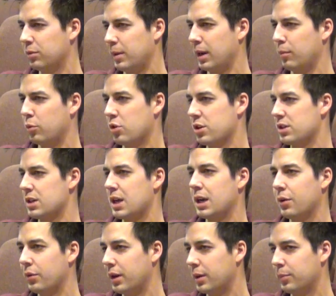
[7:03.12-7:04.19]
about abortion
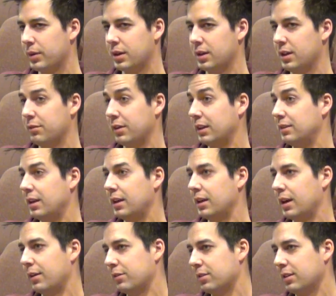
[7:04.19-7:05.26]
anyway. But if I
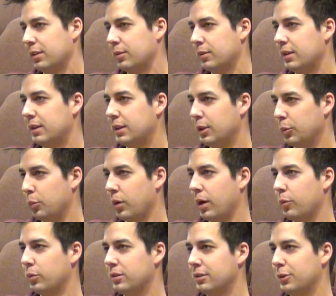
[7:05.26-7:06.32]
did, obviously, you
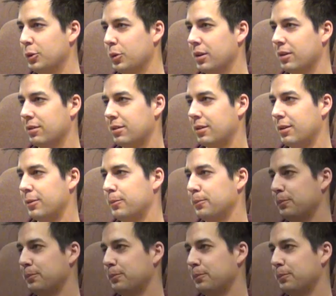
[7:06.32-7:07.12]
probably wouldn't do those there.